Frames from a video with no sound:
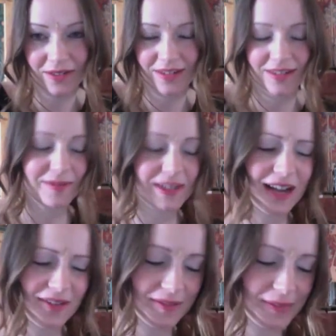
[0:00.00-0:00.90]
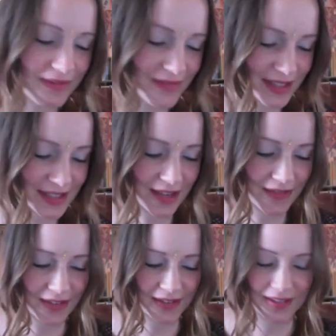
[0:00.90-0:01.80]
or we got a bit
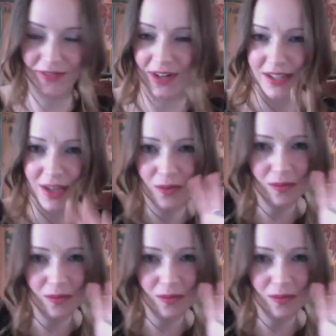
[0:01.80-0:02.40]
philosophical as far as like